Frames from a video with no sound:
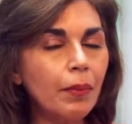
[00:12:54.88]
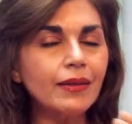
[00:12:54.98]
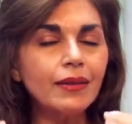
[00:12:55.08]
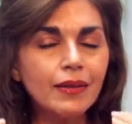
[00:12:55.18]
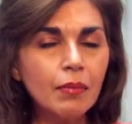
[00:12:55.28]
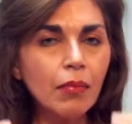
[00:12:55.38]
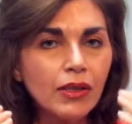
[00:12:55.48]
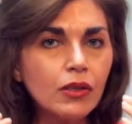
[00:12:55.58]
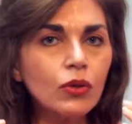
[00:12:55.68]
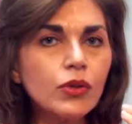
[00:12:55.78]
But the
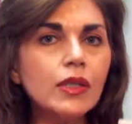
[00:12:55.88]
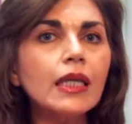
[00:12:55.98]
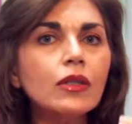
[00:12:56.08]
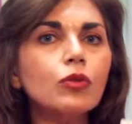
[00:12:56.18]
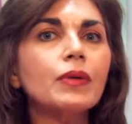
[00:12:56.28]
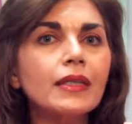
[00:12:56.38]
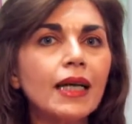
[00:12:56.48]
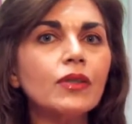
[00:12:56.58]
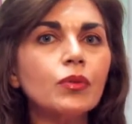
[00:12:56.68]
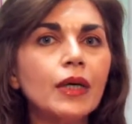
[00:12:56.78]
muscles need to be
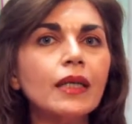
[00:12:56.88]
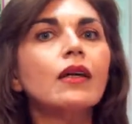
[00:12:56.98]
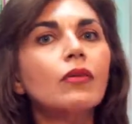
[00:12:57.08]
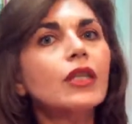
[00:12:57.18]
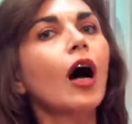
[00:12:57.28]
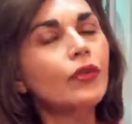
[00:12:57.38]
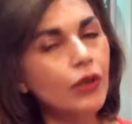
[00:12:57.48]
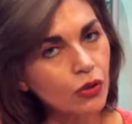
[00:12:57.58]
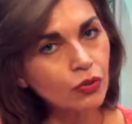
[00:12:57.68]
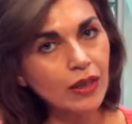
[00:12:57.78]
dealt with
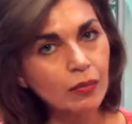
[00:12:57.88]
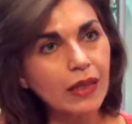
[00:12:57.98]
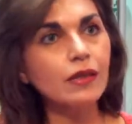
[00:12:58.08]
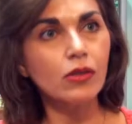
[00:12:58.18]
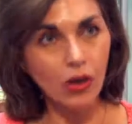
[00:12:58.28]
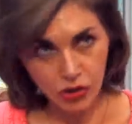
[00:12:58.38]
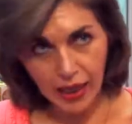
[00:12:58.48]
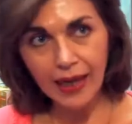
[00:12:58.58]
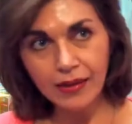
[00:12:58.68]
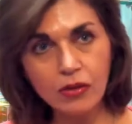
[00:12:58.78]
other treatments such
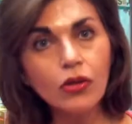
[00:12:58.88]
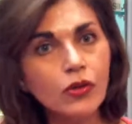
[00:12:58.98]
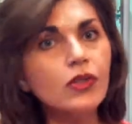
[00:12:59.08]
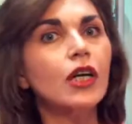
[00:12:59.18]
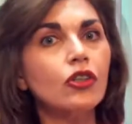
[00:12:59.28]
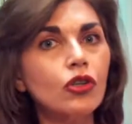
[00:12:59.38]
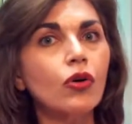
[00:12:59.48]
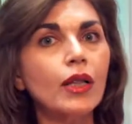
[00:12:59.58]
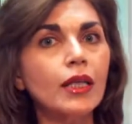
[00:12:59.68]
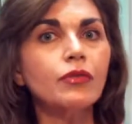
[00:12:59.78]
as
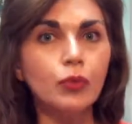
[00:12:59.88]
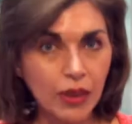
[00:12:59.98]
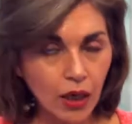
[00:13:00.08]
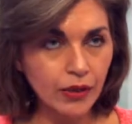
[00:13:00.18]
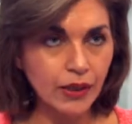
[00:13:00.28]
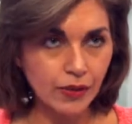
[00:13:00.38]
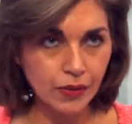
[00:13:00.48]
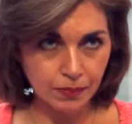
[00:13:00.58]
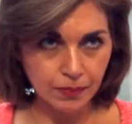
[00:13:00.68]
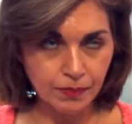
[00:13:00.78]
non-surgical lift with
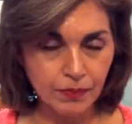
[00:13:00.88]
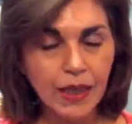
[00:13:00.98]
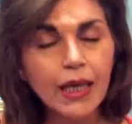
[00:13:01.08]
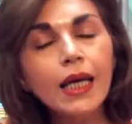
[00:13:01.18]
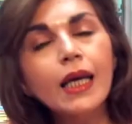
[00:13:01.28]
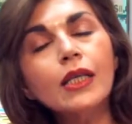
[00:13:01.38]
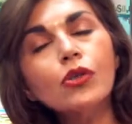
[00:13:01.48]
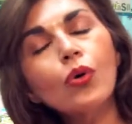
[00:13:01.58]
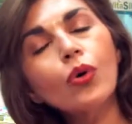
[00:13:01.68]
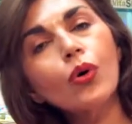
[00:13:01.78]
currents.
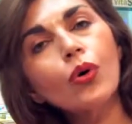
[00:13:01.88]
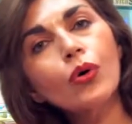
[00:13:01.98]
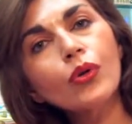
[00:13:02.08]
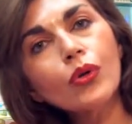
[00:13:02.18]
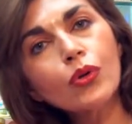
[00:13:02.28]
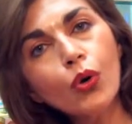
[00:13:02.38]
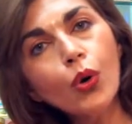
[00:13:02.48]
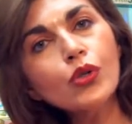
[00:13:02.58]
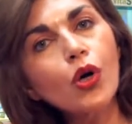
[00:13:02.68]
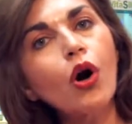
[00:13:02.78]
So those